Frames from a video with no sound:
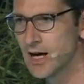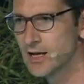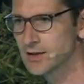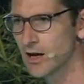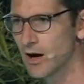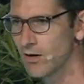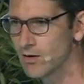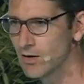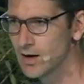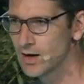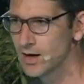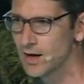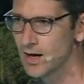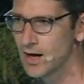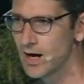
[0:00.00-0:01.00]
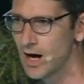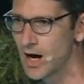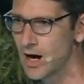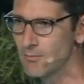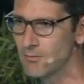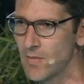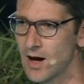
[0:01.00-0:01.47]
So
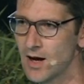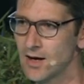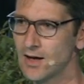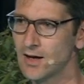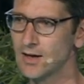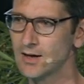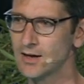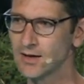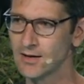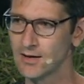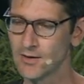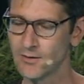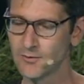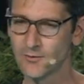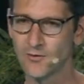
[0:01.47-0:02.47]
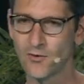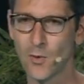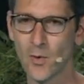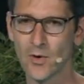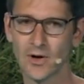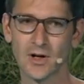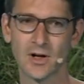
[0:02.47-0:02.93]
um,
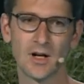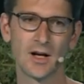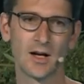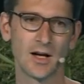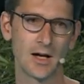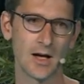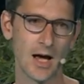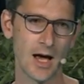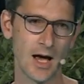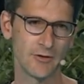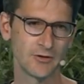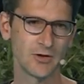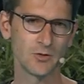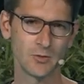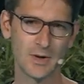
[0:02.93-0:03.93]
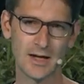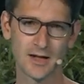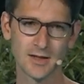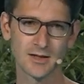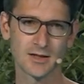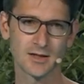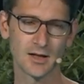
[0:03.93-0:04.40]
for uh, a few
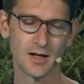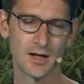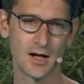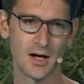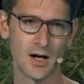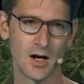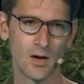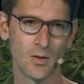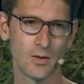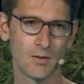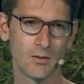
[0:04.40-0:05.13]
weeks uh,